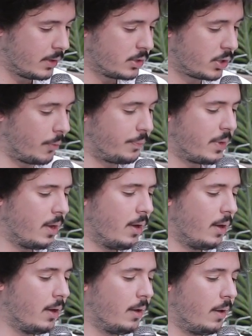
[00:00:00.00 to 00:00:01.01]
So,
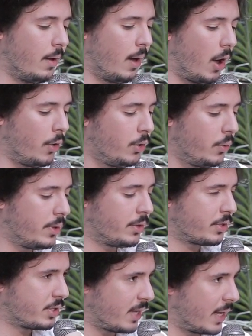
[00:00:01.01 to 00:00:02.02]
how do you
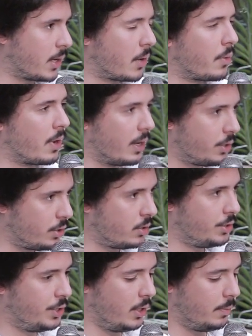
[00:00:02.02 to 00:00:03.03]
understand the
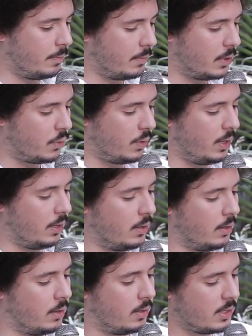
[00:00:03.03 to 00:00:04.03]
relationship
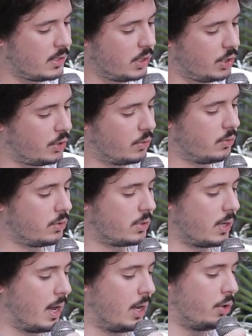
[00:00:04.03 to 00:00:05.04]
between these
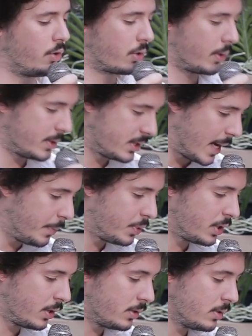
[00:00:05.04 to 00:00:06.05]
issues and your
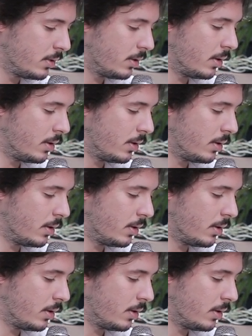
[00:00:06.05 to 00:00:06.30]
conception